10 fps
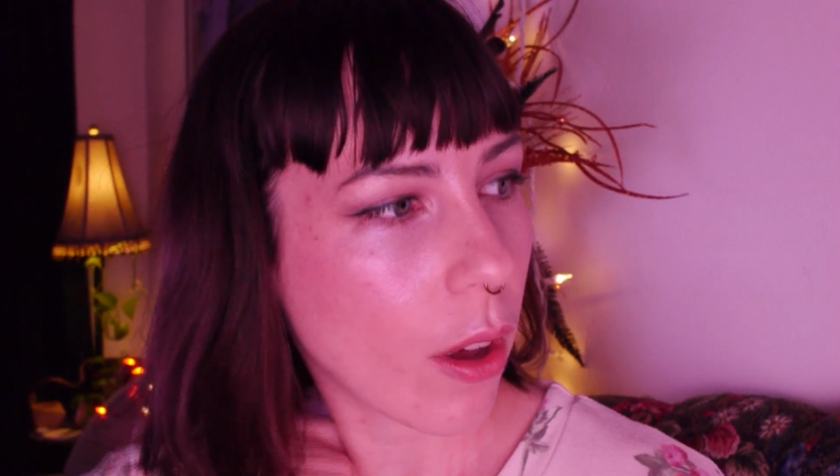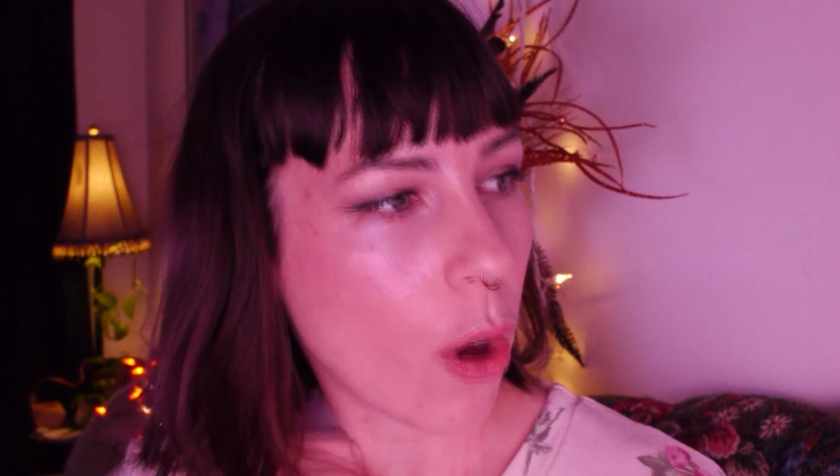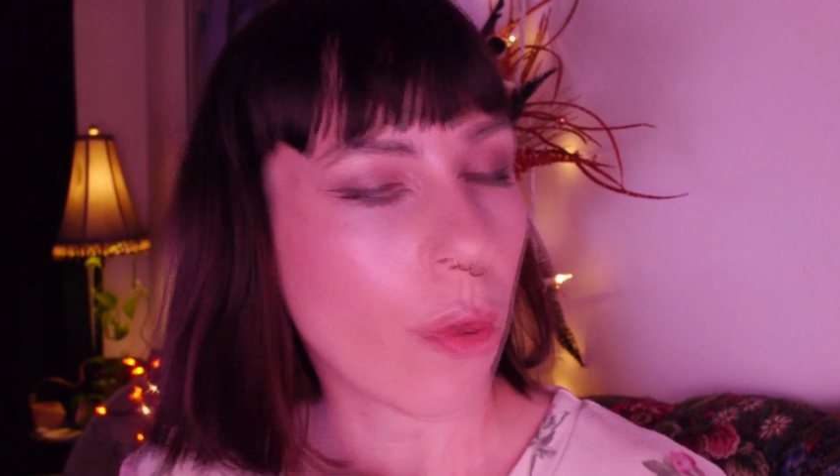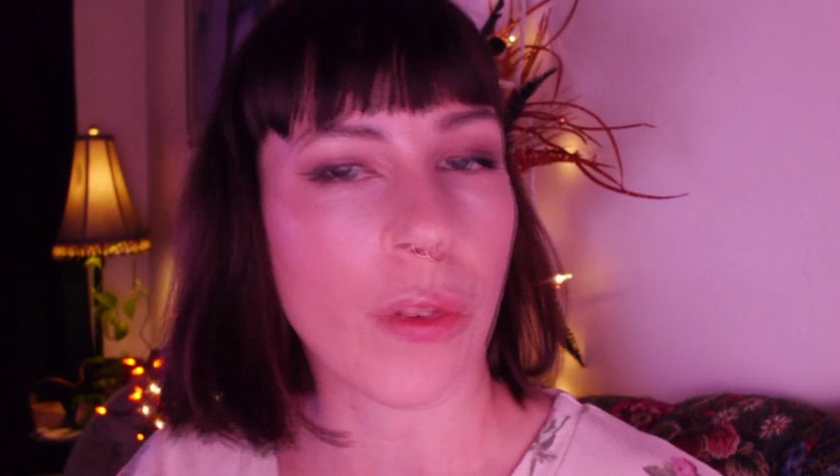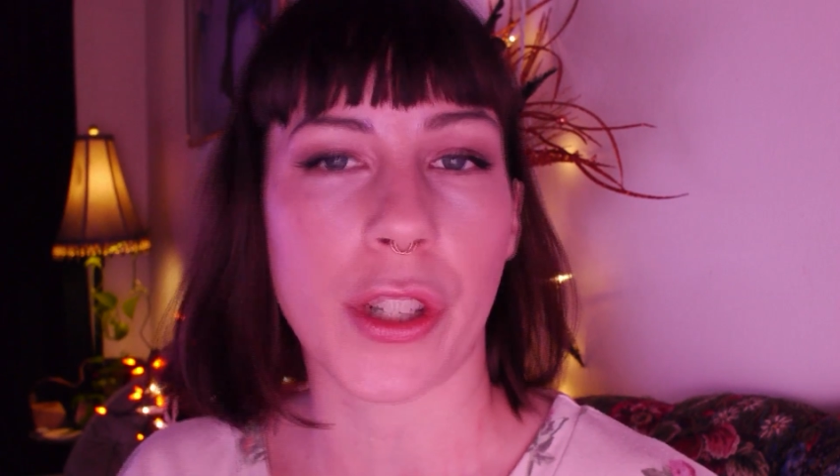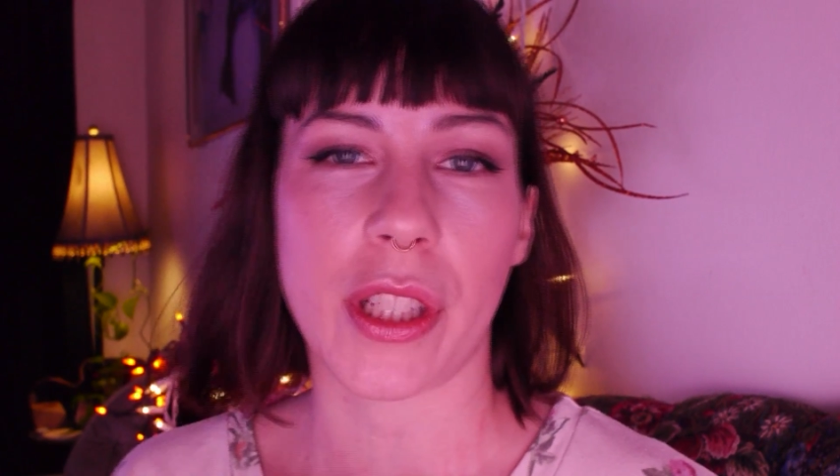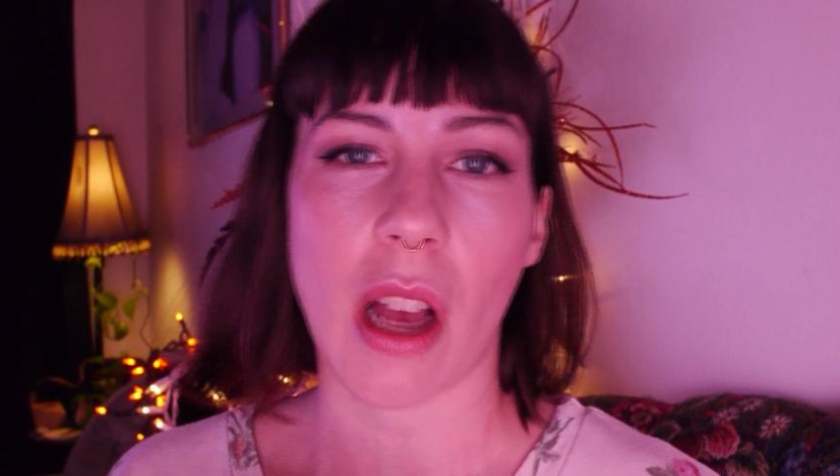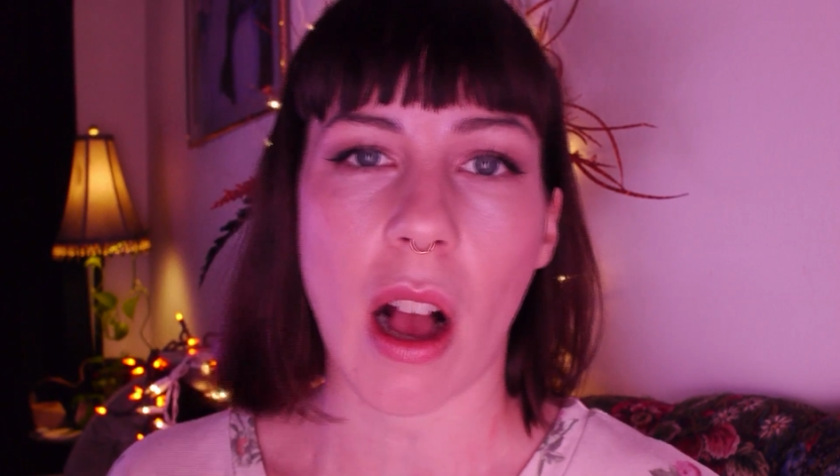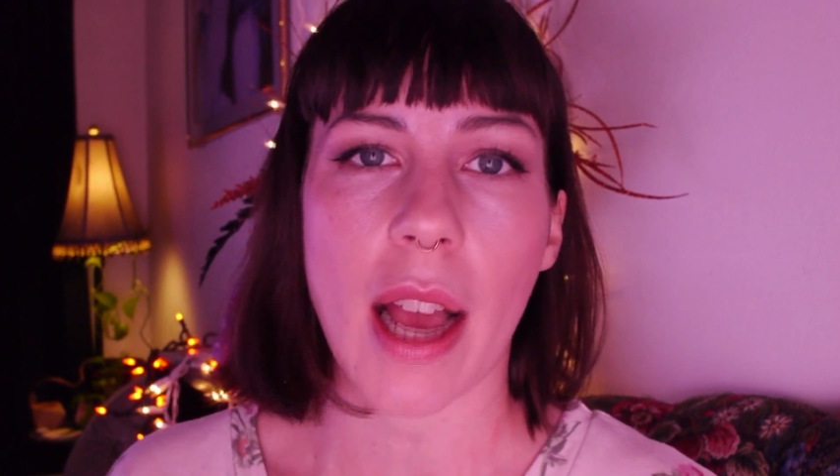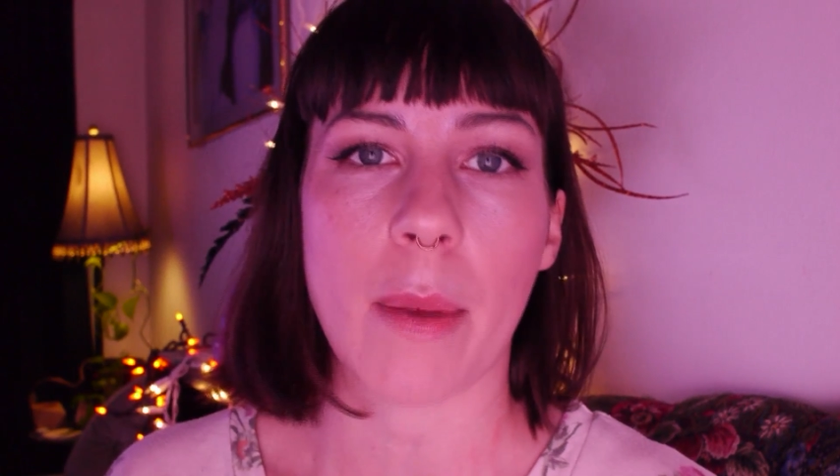over
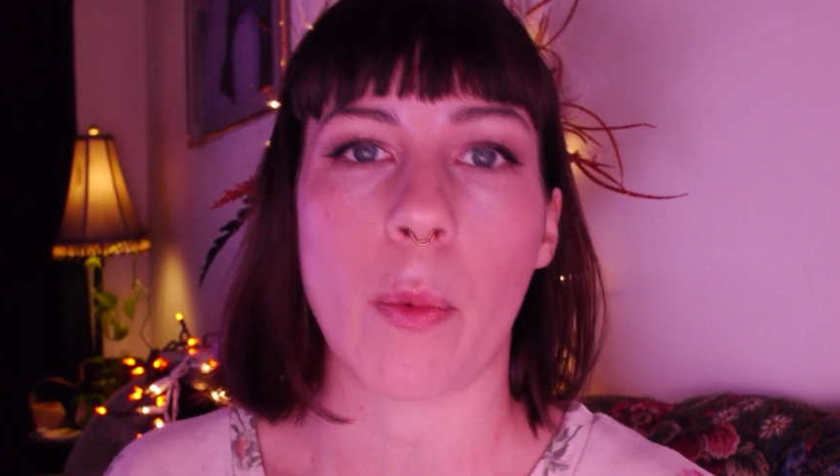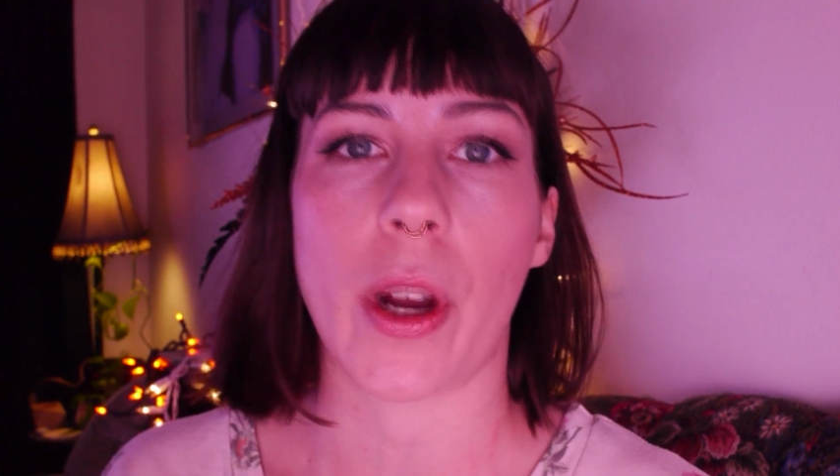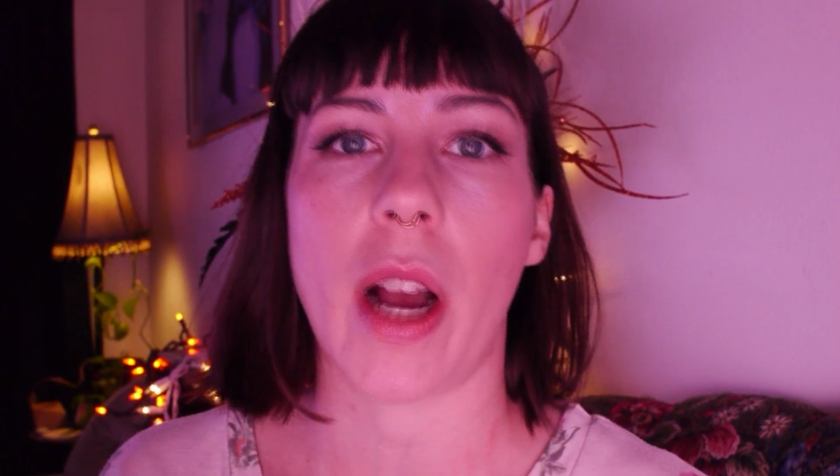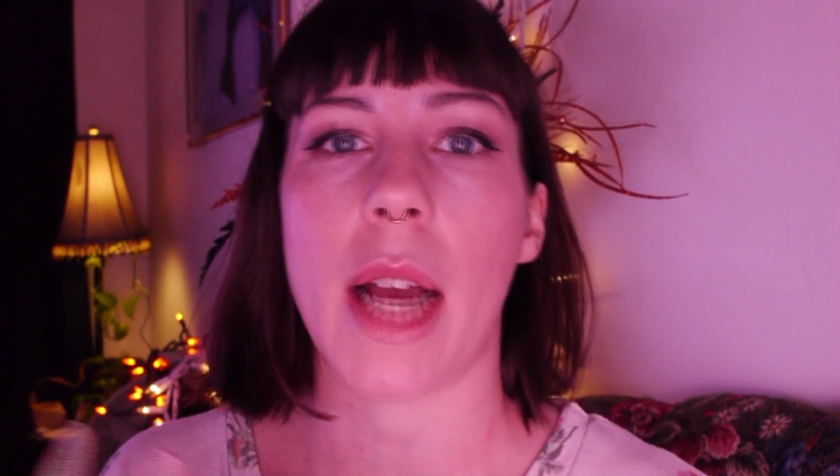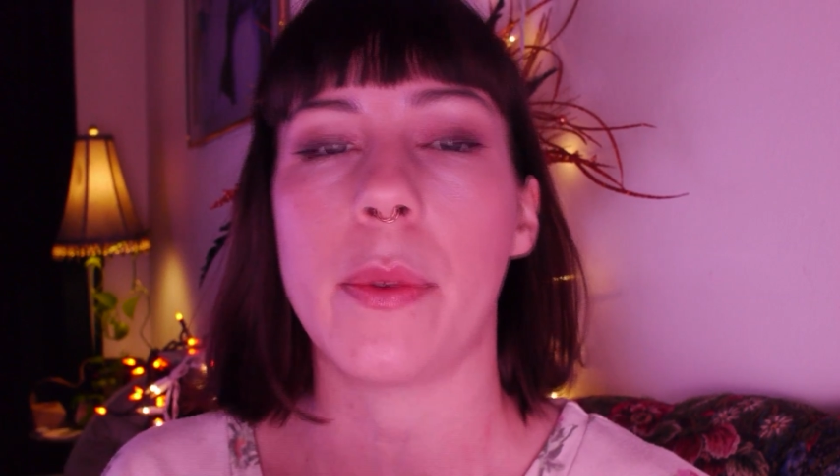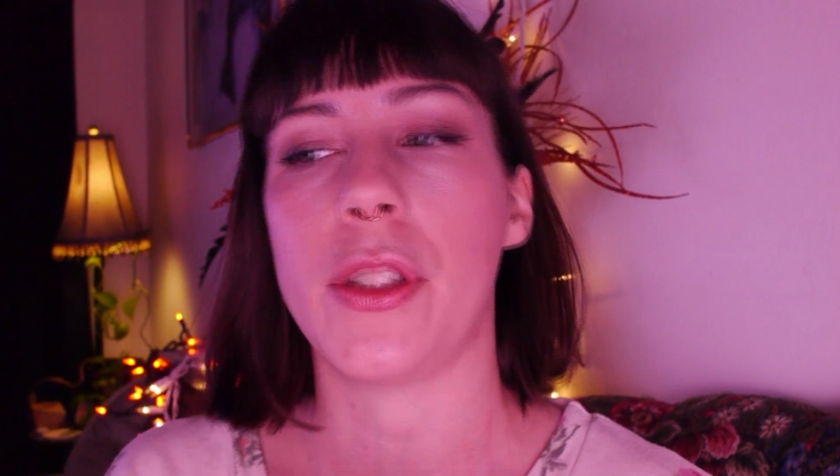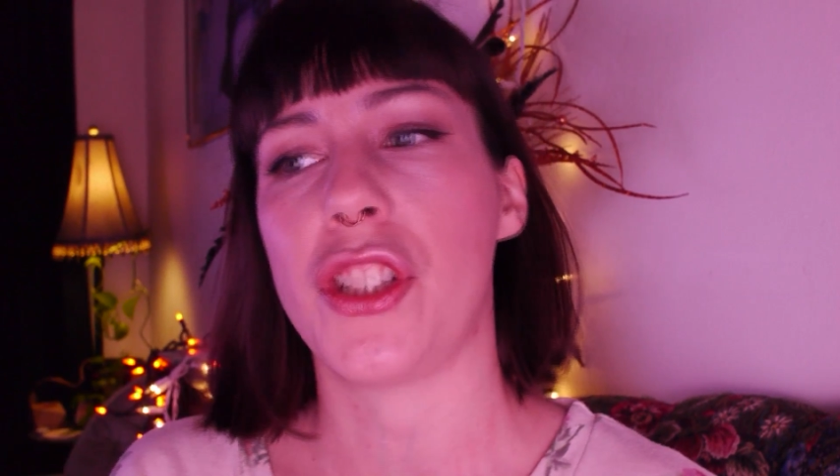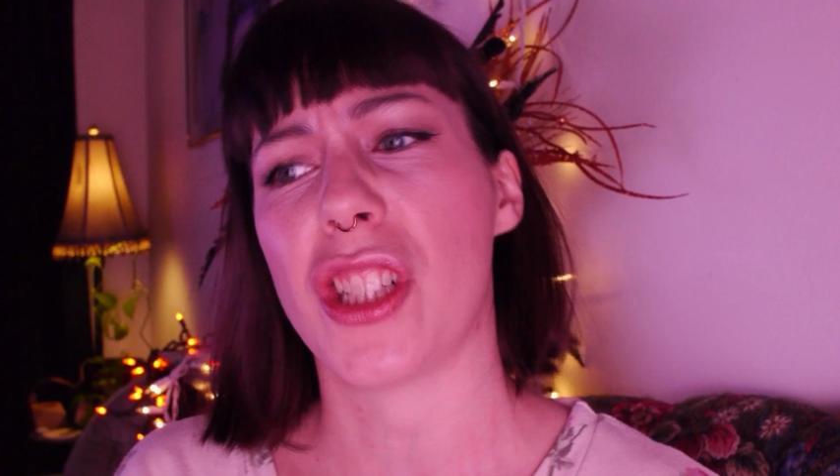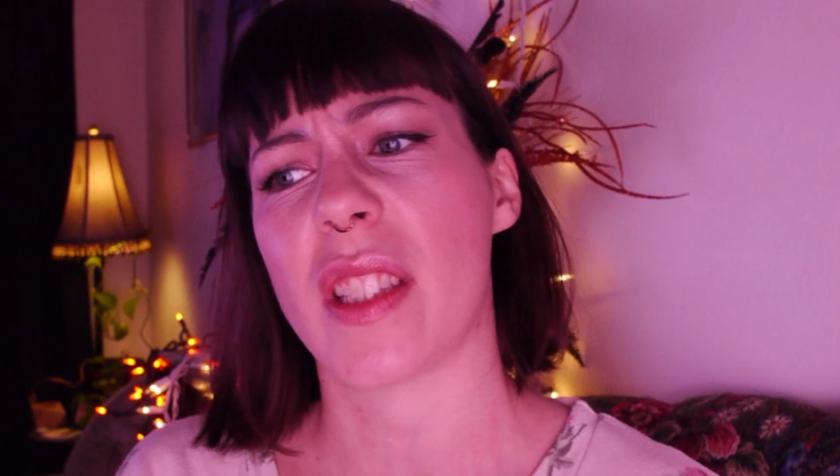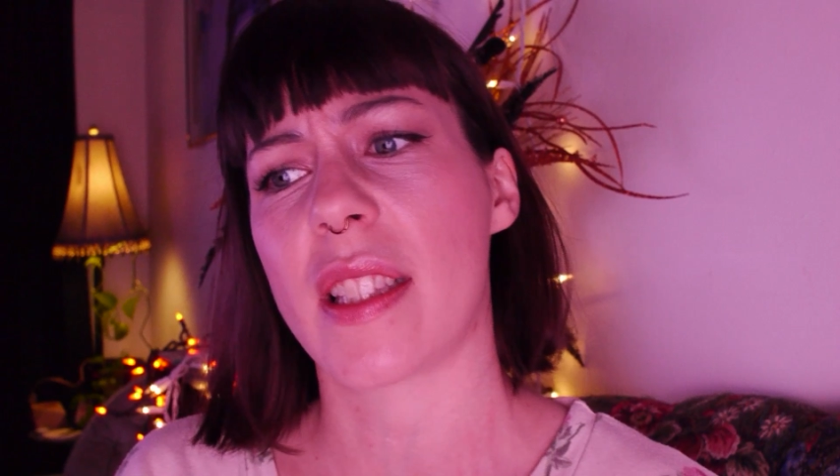time, where I would
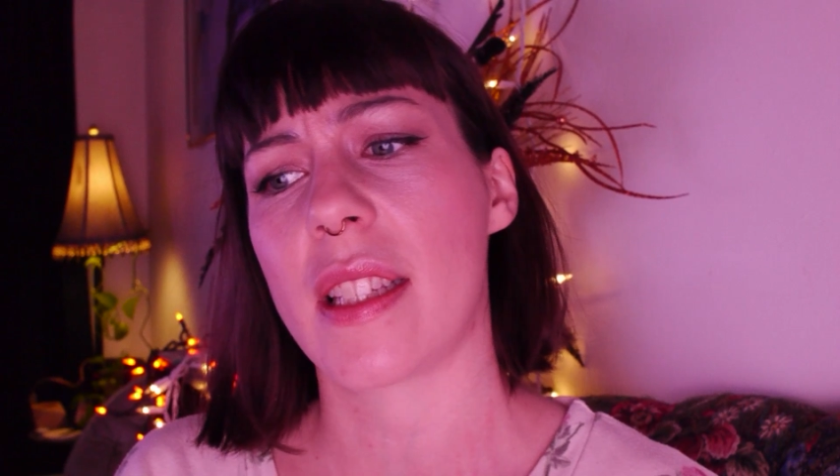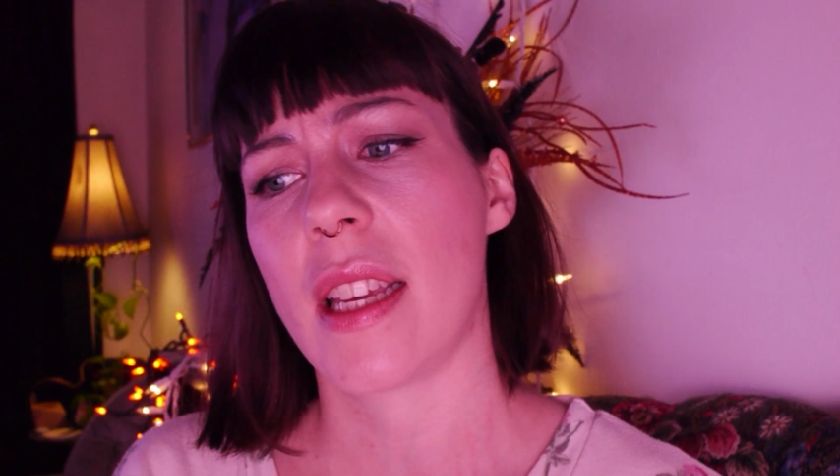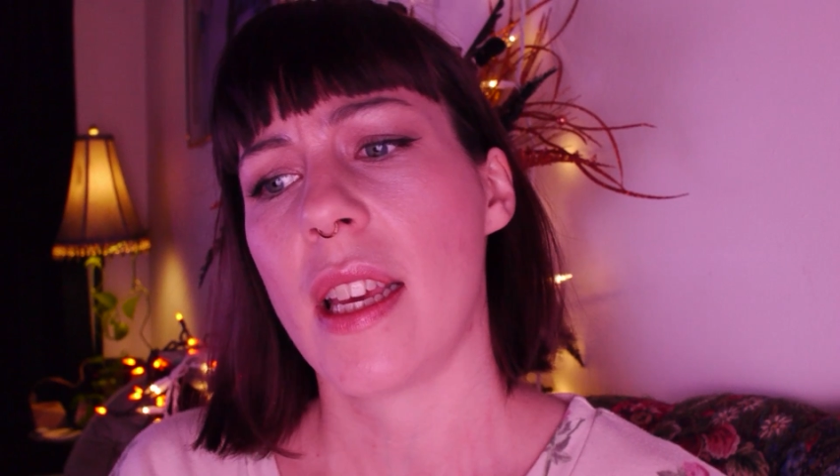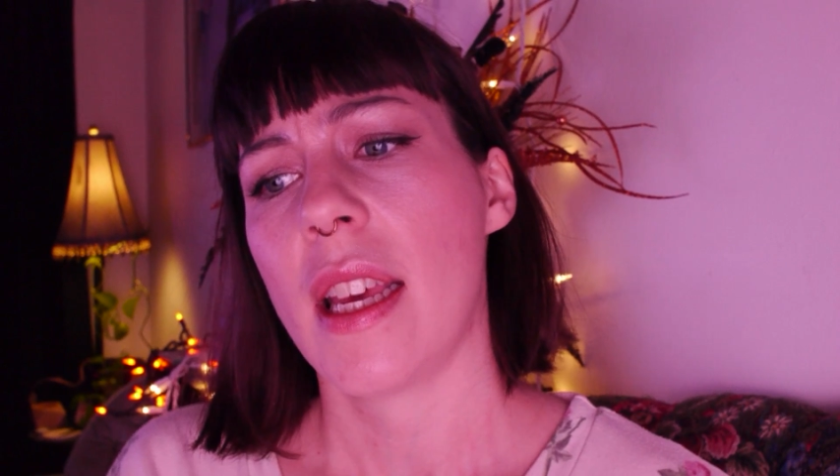just